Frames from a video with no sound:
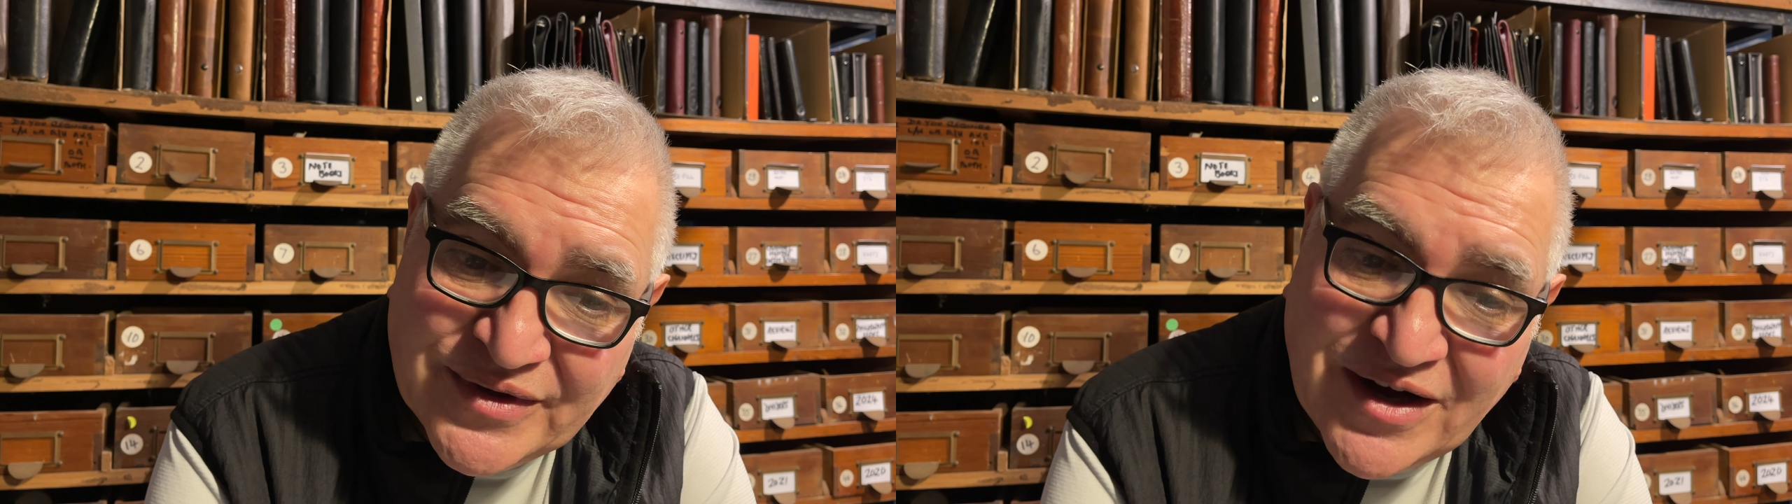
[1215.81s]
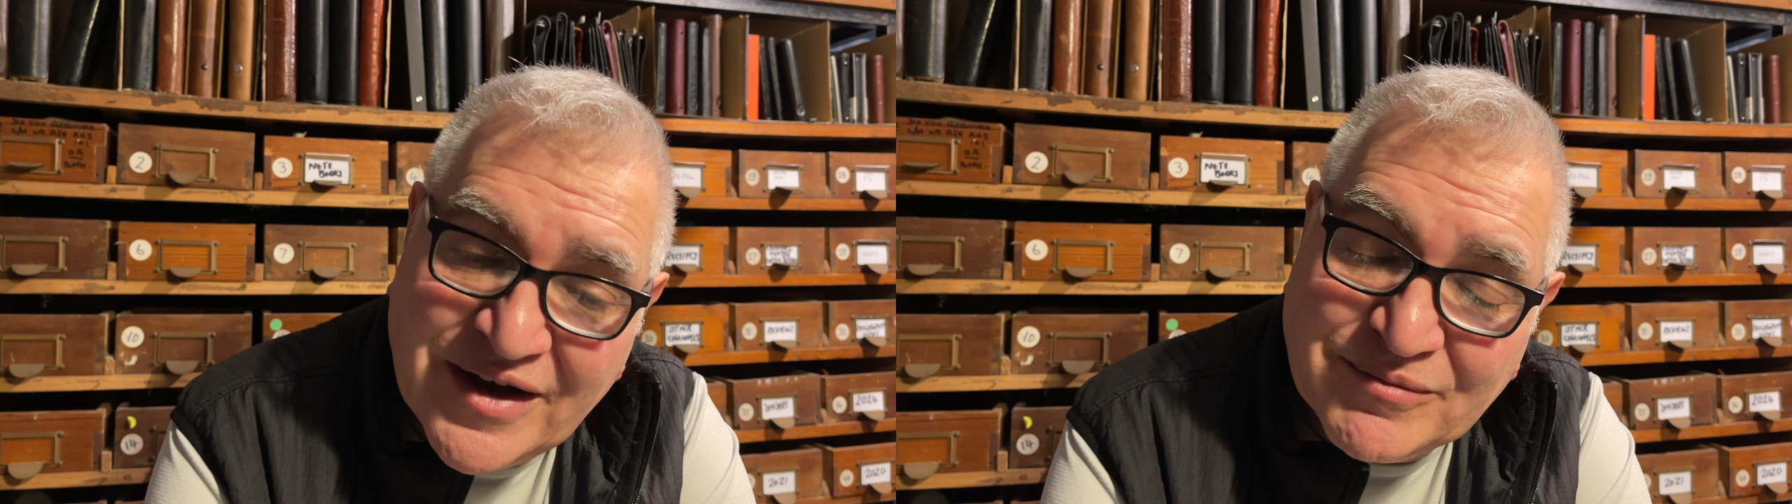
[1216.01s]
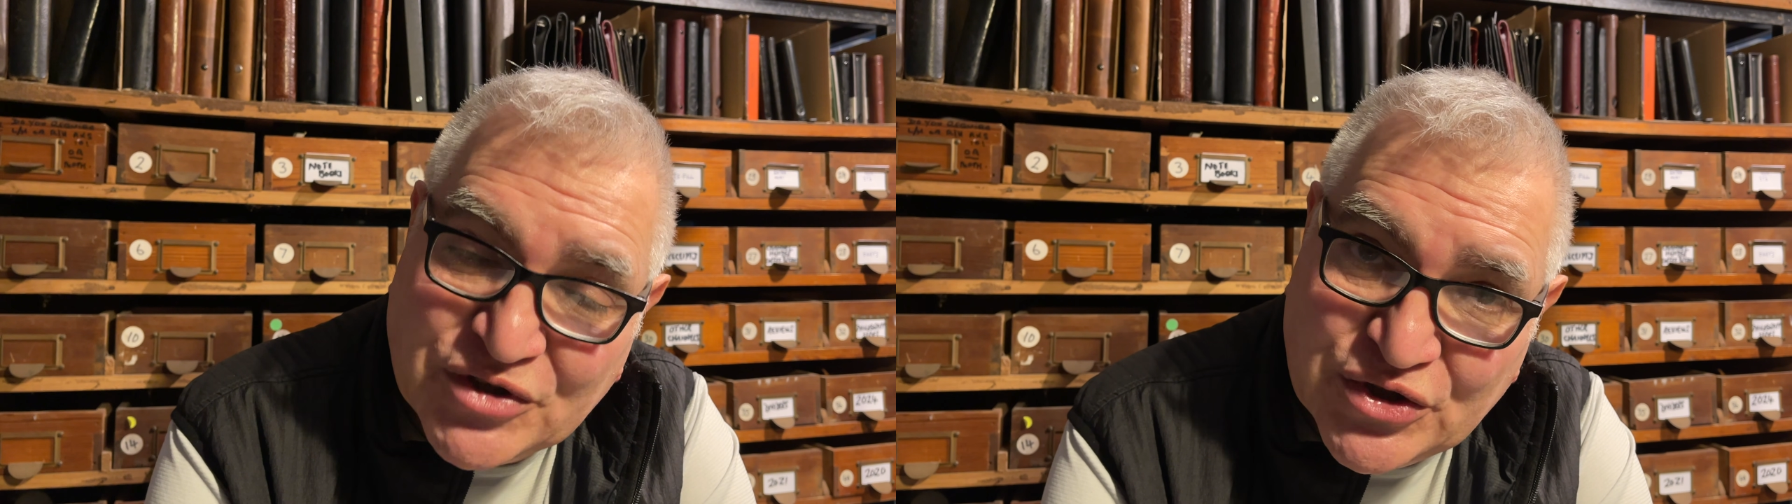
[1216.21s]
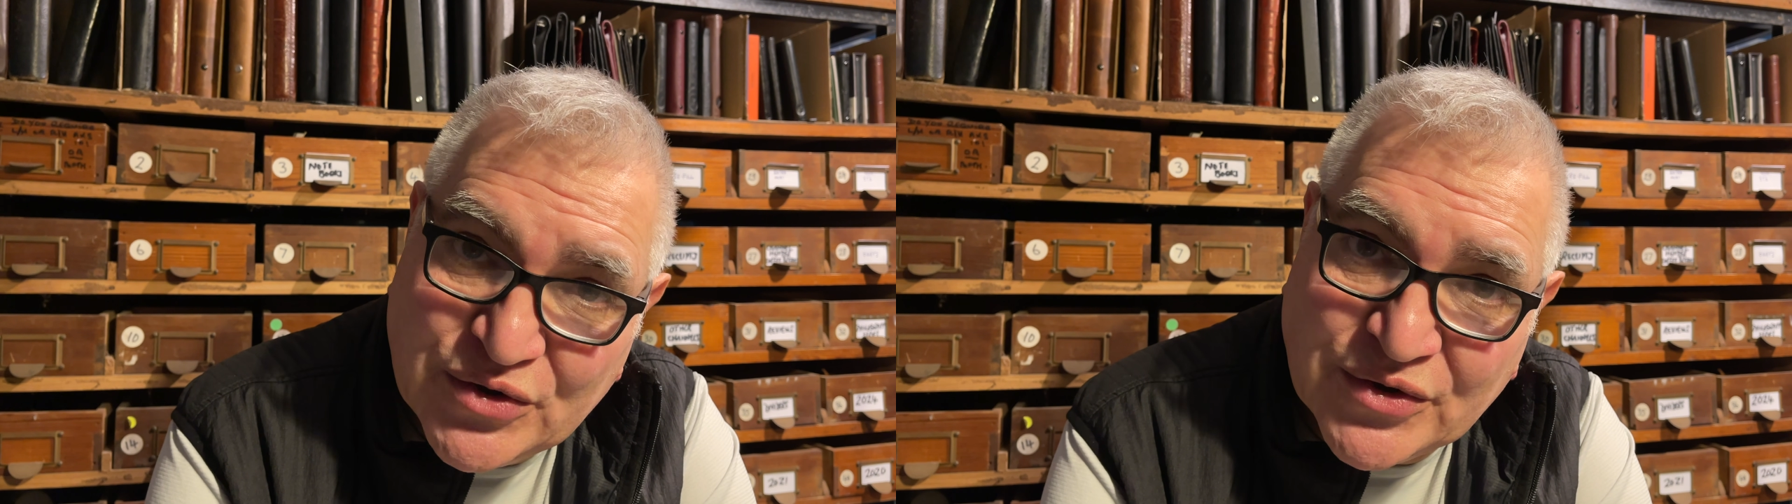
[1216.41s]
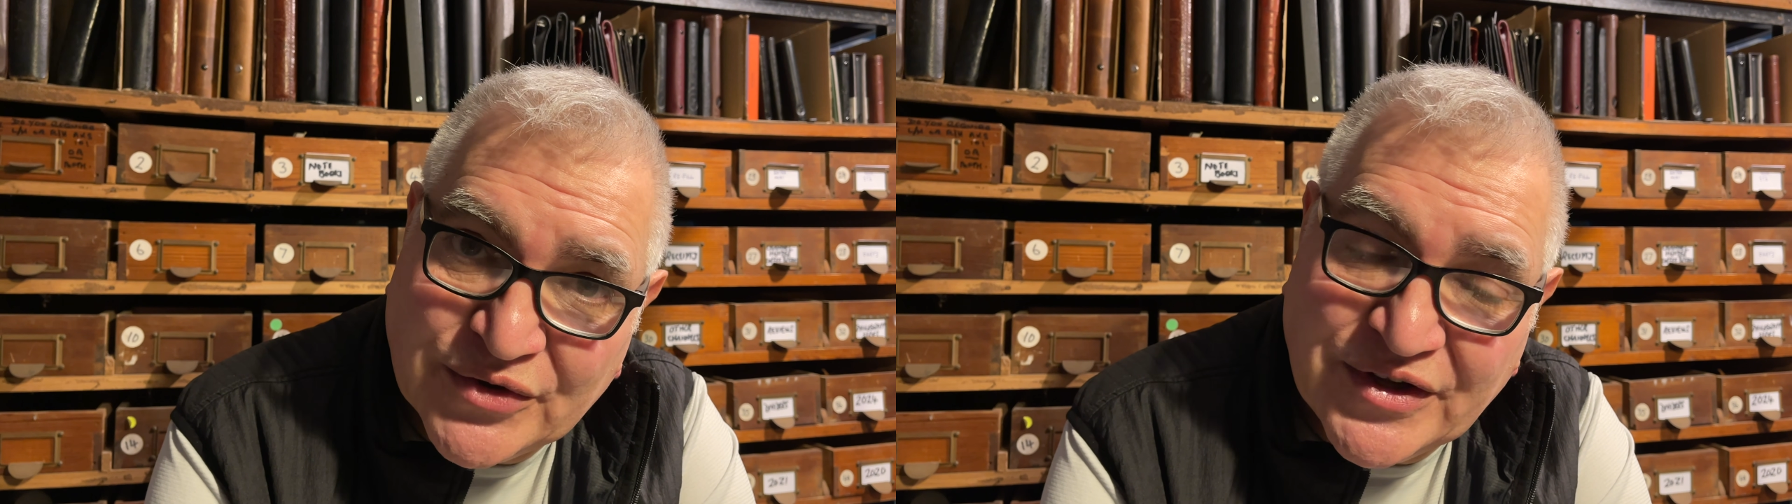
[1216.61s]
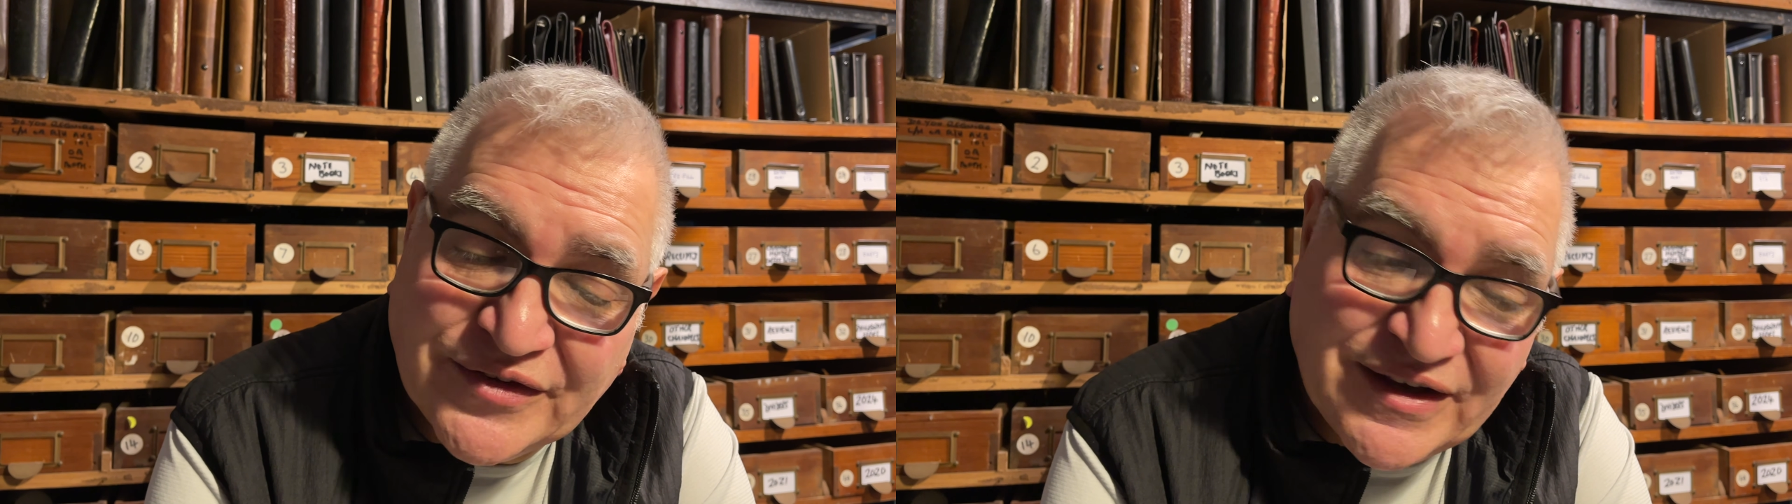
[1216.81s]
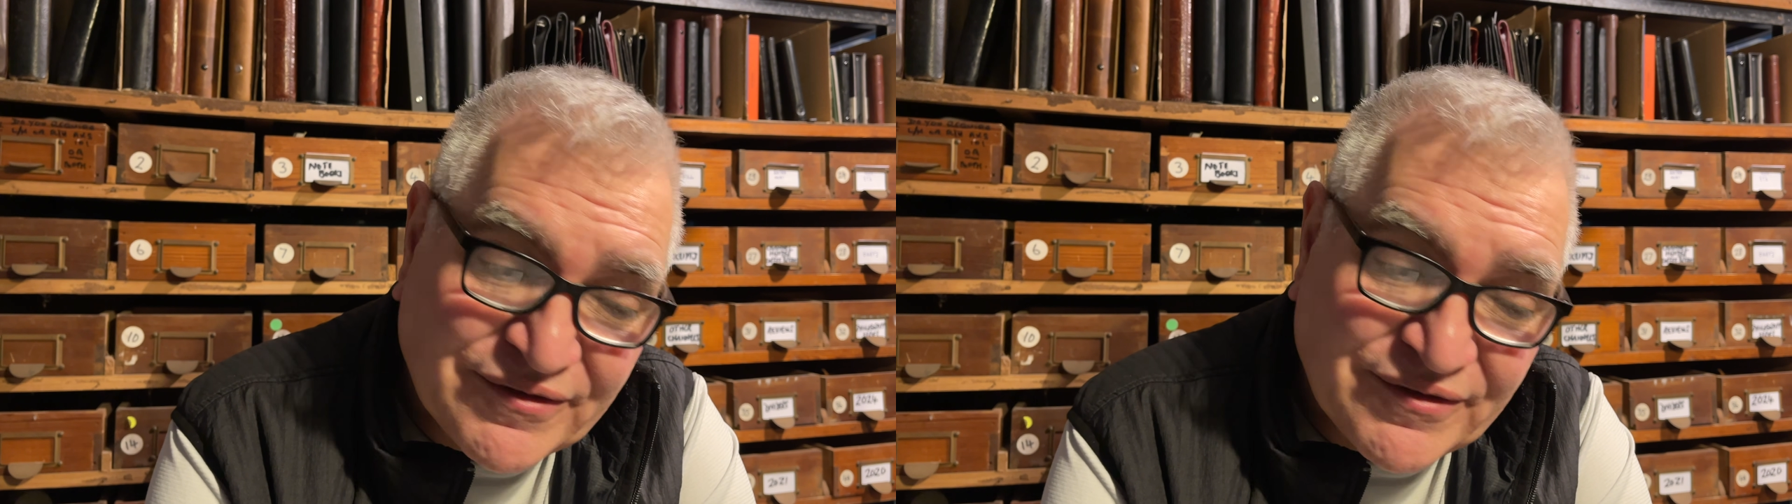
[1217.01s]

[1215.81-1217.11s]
I'm sure that the